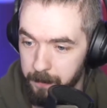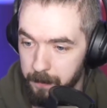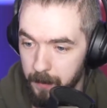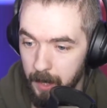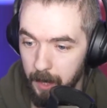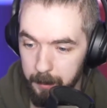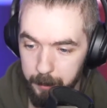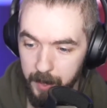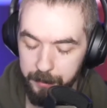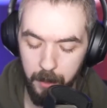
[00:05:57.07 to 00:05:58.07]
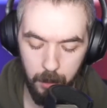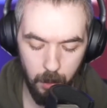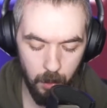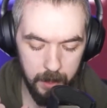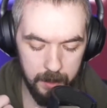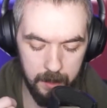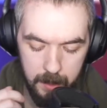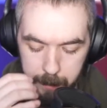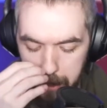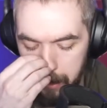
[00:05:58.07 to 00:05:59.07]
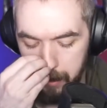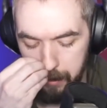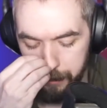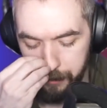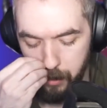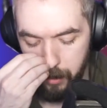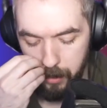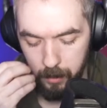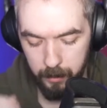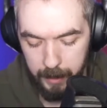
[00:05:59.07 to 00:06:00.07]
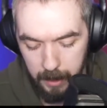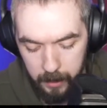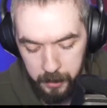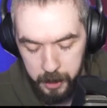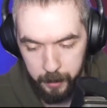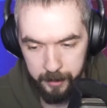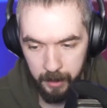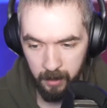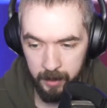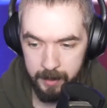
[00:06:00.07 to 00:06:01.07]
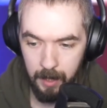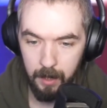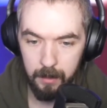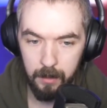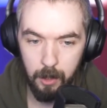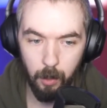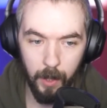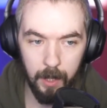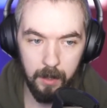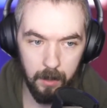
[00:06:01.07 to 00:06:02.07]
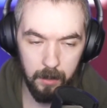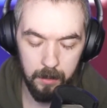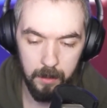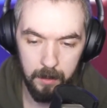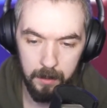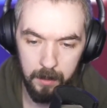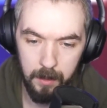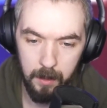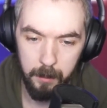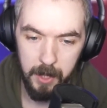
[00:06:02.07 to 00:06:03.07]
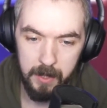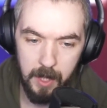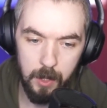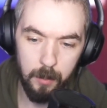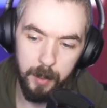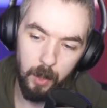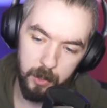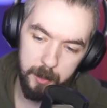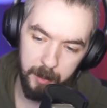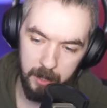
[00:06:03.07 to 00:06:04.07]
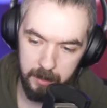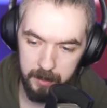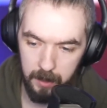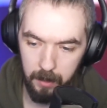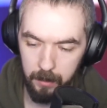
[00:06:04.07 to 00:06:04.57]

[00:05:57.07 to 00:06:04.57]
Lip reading: But if I record into this mic for like a YouTube video, it's a lot quieter because I do post-processing on it.